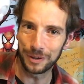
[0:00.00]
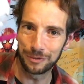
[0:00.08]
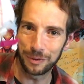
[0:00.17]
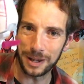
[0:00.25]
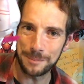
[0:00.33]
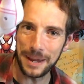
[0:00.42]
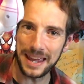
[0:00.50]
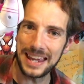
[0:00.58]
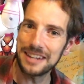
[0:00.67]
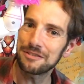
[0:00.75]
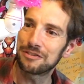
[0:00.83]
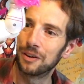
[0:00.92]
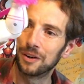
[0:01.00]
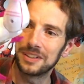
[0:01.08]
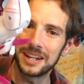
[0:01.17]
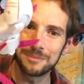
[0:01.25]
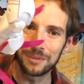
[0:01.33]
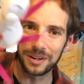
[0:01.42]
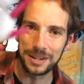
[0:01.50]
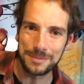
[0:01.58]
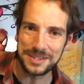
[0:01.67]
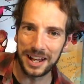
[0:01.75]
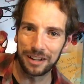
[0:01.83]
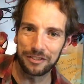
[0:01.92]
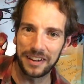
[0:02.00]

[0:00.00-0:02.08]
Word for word: of what I paid, for Nimrod himself